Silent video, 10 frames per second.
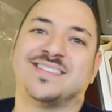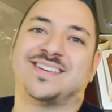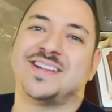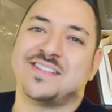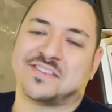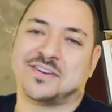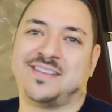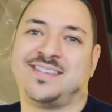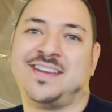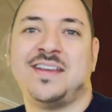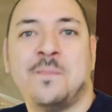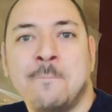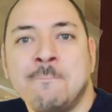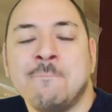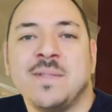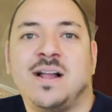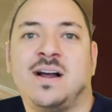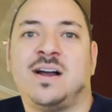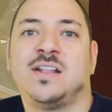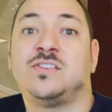It's hard to say.
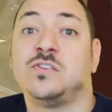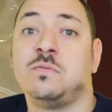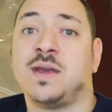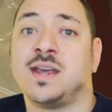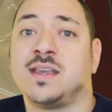Tune back